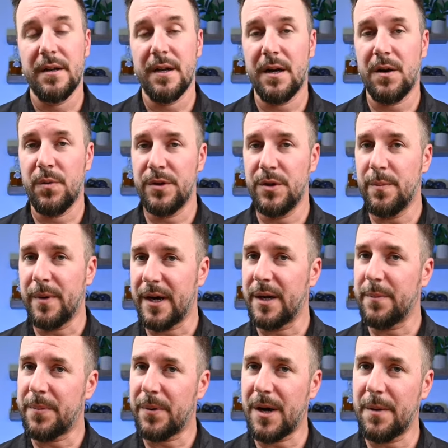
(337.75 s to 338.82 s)
Now, when you buy
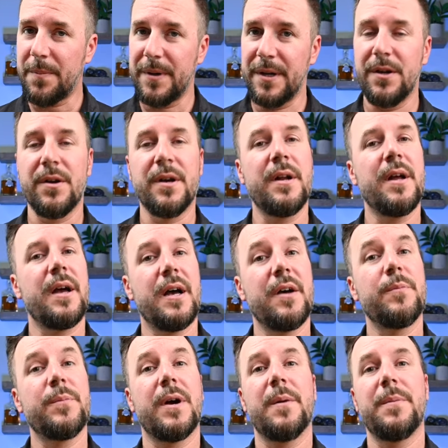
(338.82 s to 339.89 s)
a property, you're going to
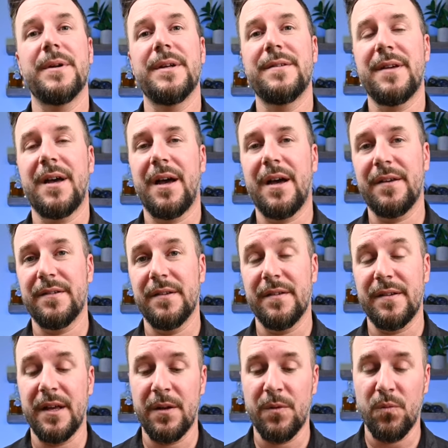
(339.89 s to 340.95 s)
have property
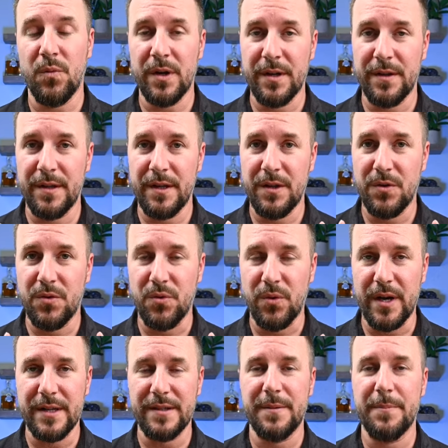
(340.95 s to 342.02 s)
taxes, and one of the
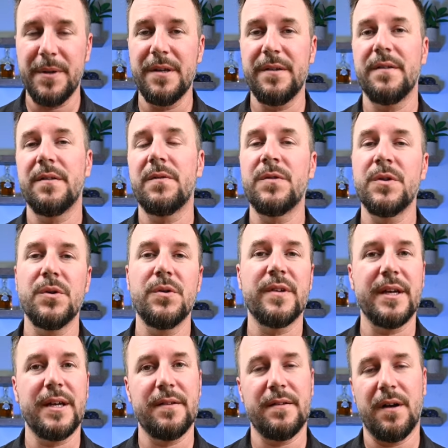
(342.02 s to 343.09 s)
great pieces of news
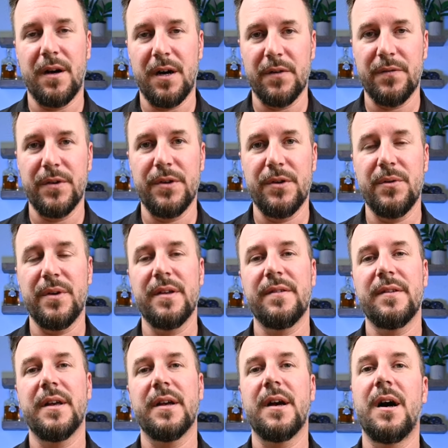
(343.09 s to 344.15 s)
I get to offer you is
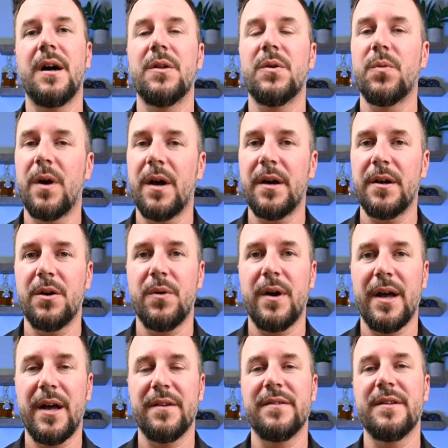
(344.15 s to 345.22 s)
that Colorado
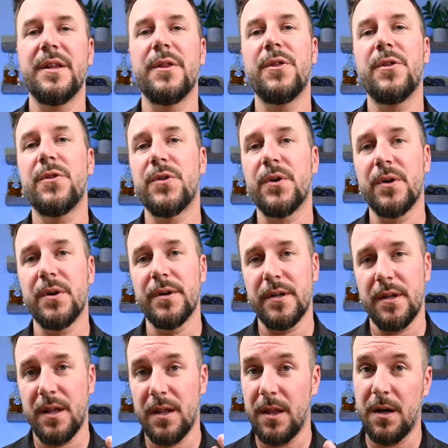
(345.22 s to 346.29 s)
has the third
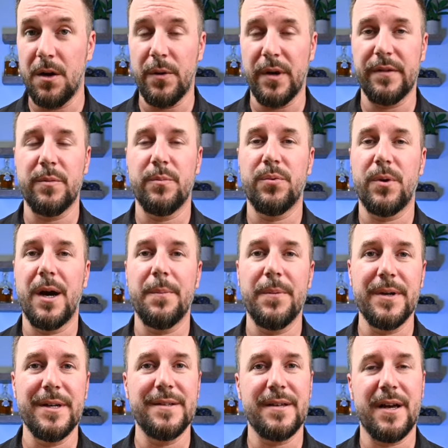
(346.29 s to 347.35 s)
lowest
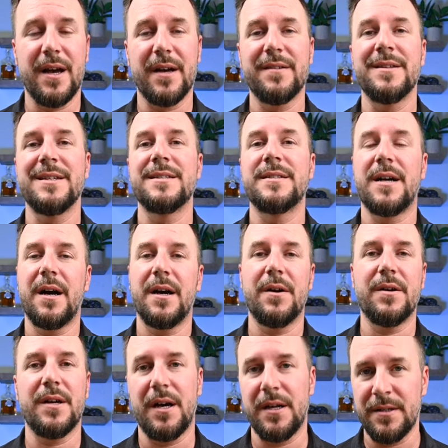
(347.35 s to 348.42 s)
property tax in the
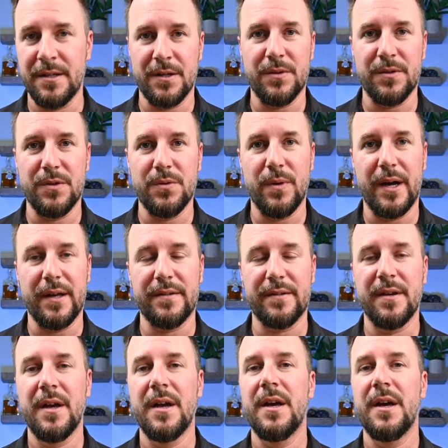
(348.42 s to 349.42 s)
entire continental U.S.